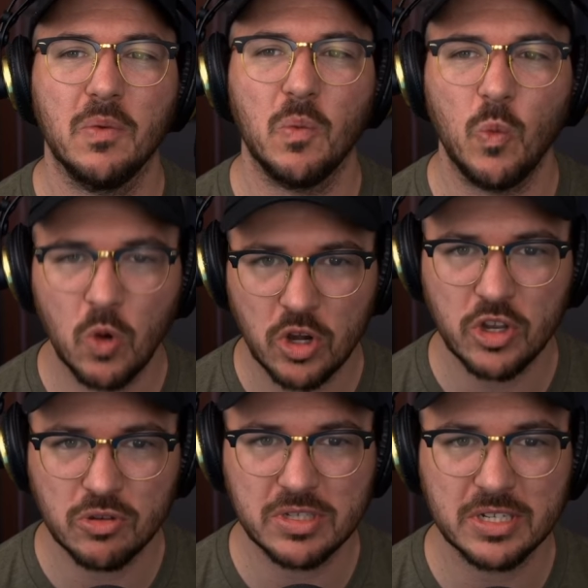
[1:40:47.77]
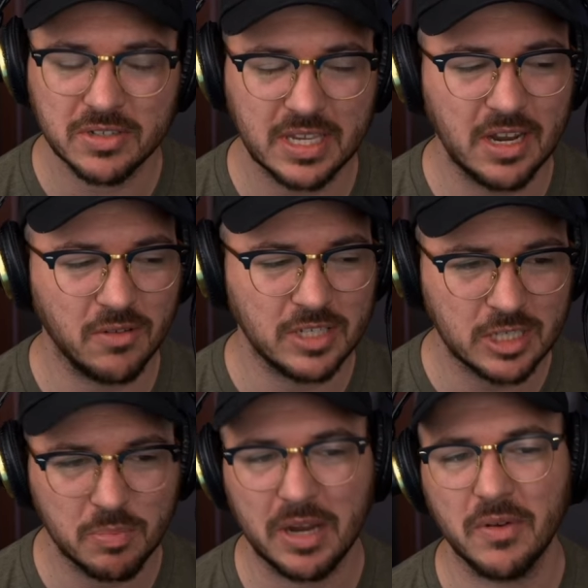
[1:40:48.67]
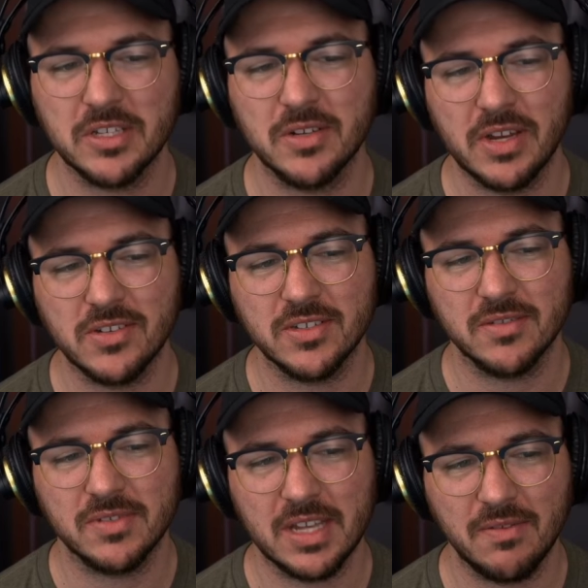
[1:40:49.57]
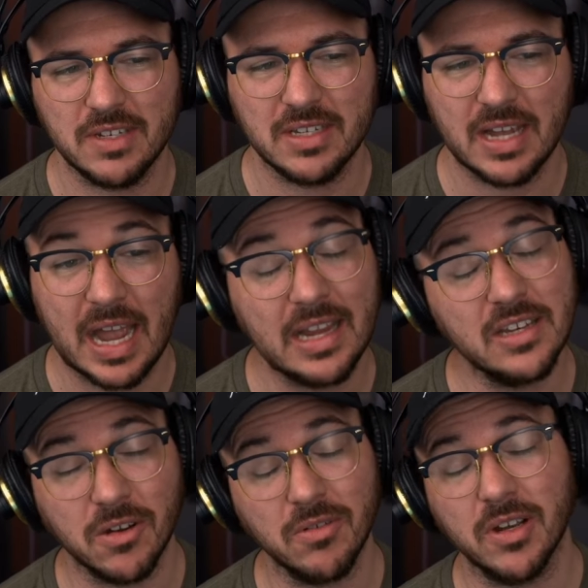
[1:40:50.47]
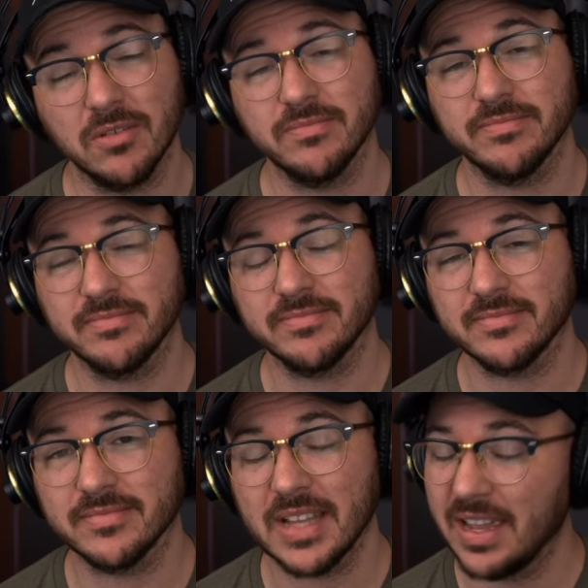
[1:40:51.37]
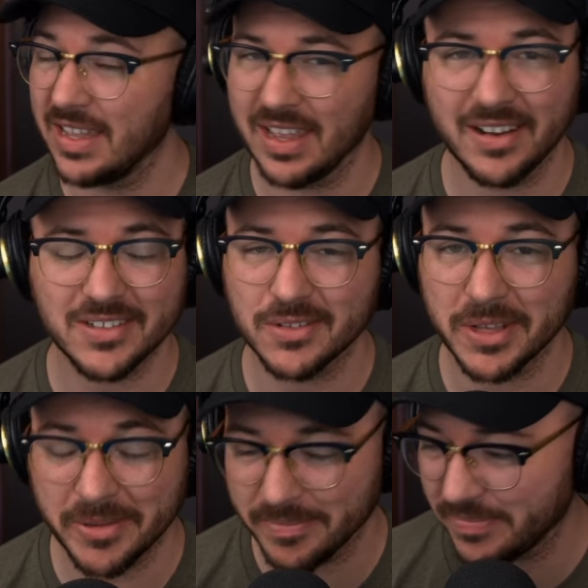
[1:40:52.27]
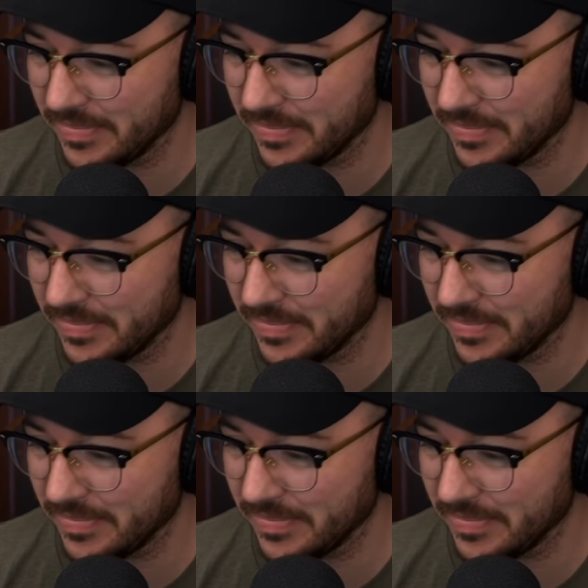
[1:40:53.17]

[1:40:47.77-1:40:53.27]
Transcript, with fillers: would you still say no despite reservations of safety? I don't know. I can't answer that.